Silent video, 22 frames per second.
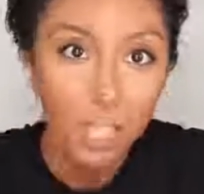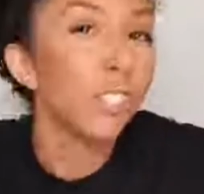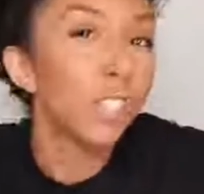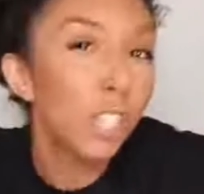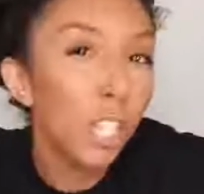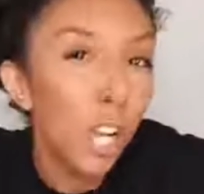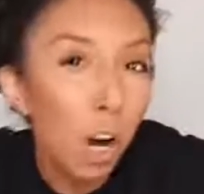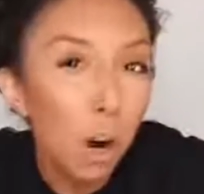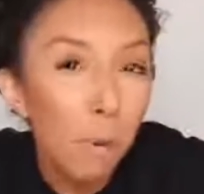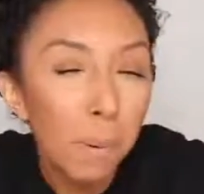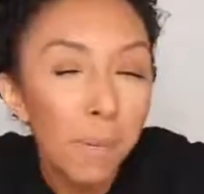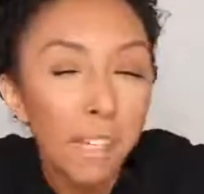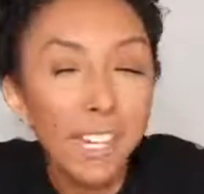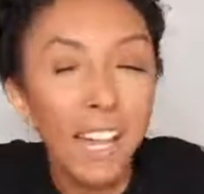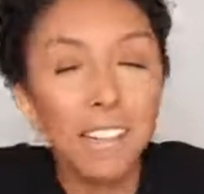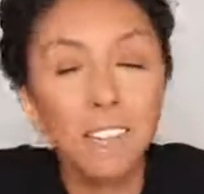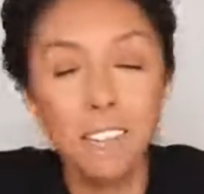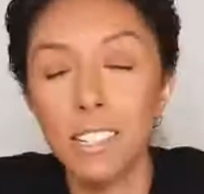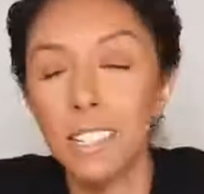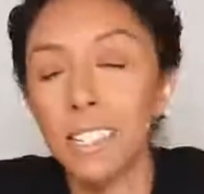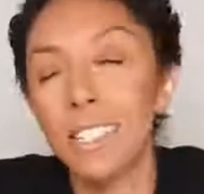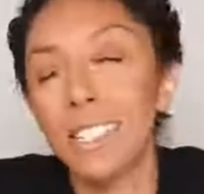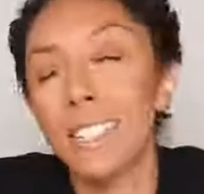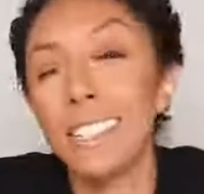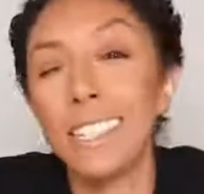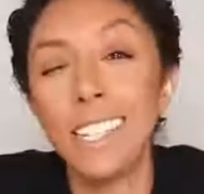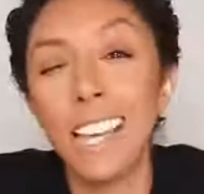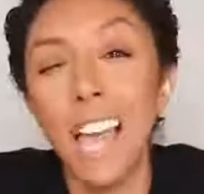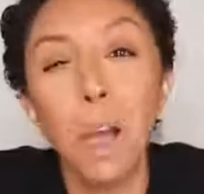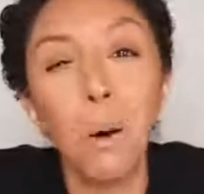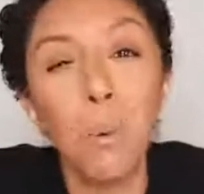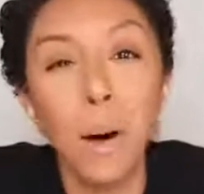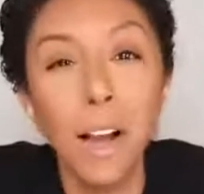So because this is a
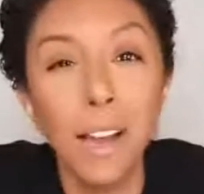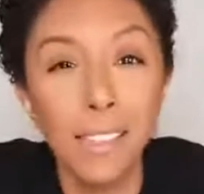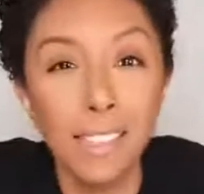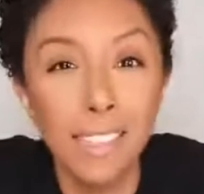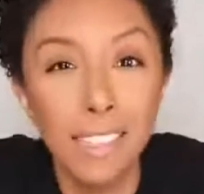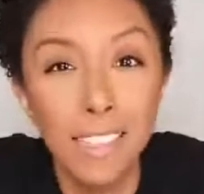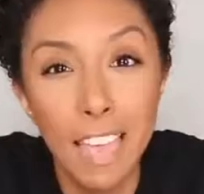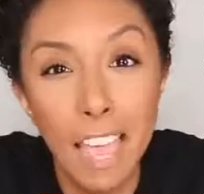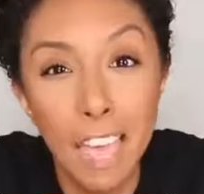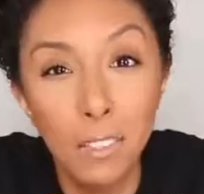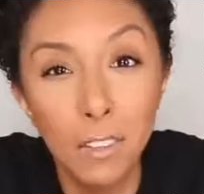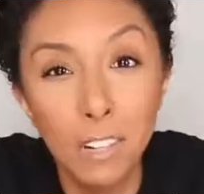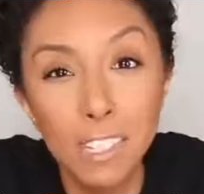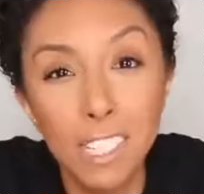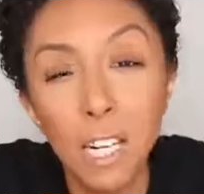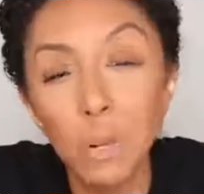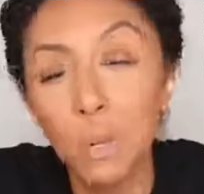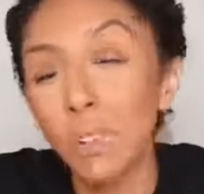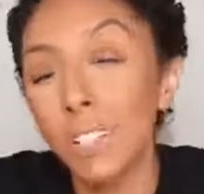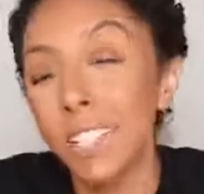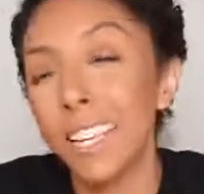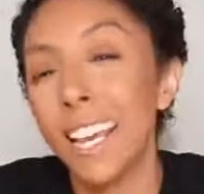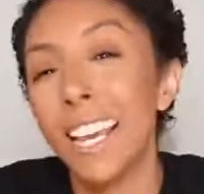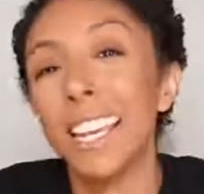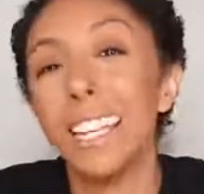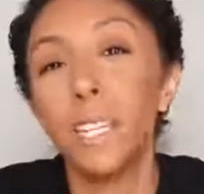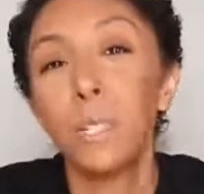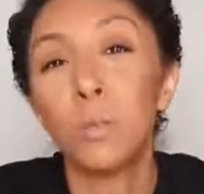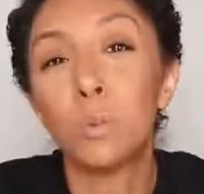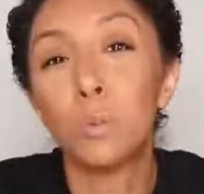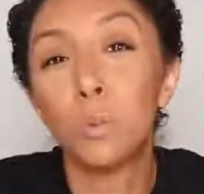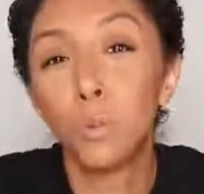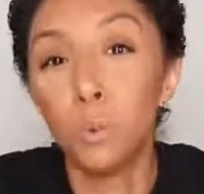DIY thing, there's not really
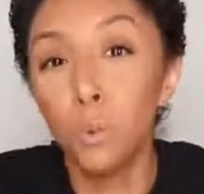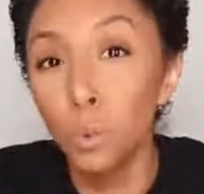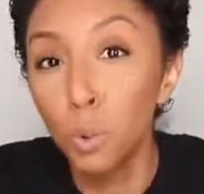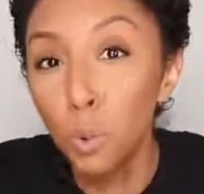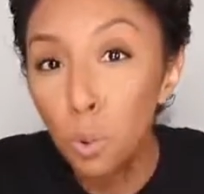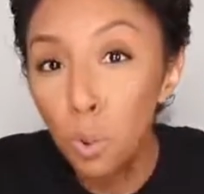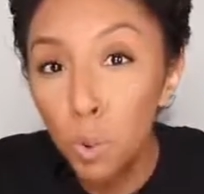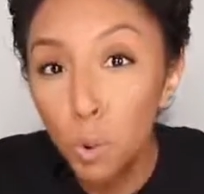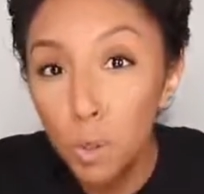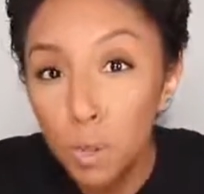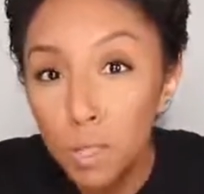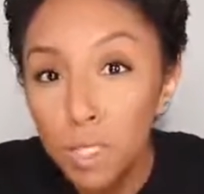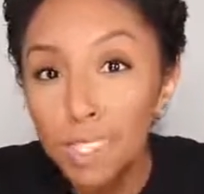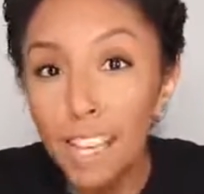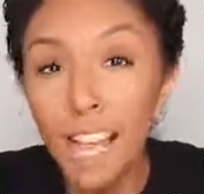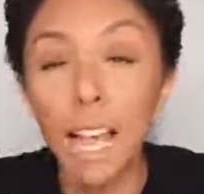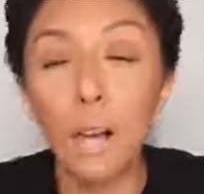any rules.